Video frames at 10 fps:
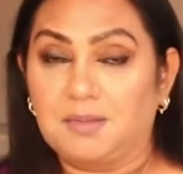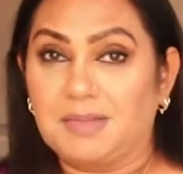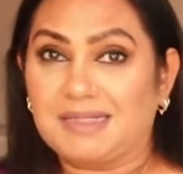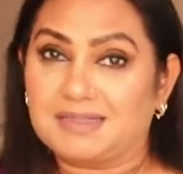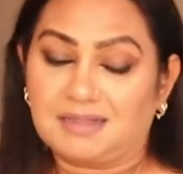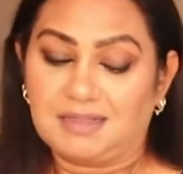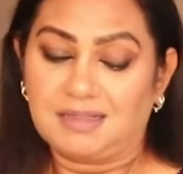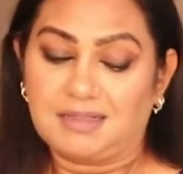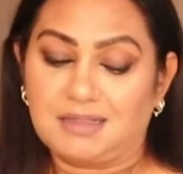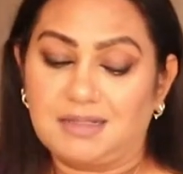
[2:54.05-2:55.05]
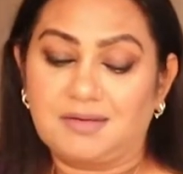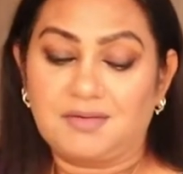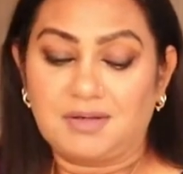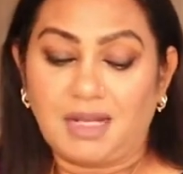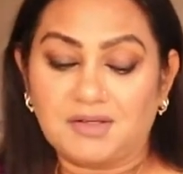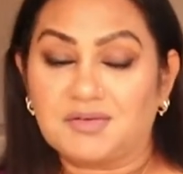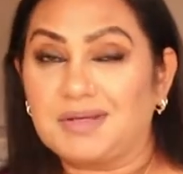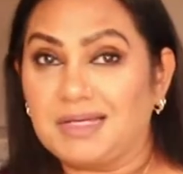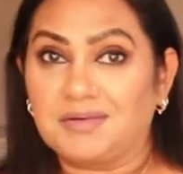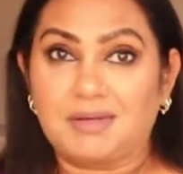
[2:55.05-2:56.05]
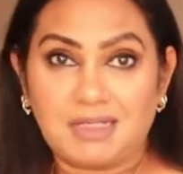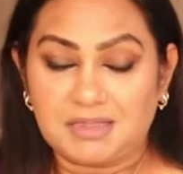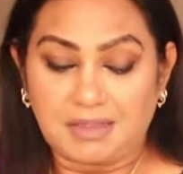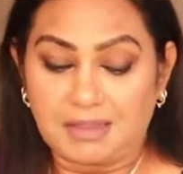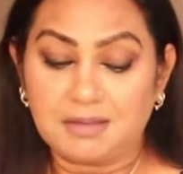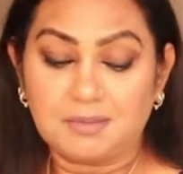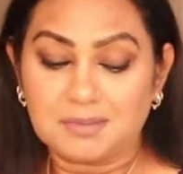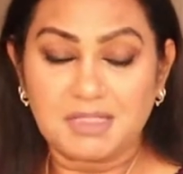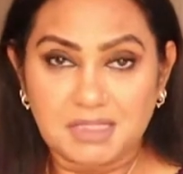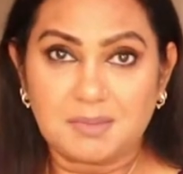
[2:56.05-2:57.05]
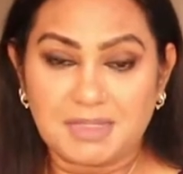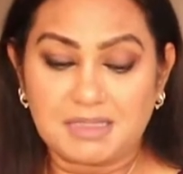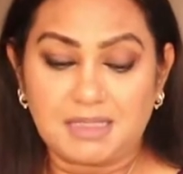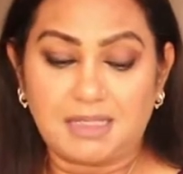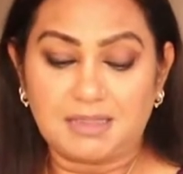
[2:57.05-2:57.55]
basically not really thin, a little bit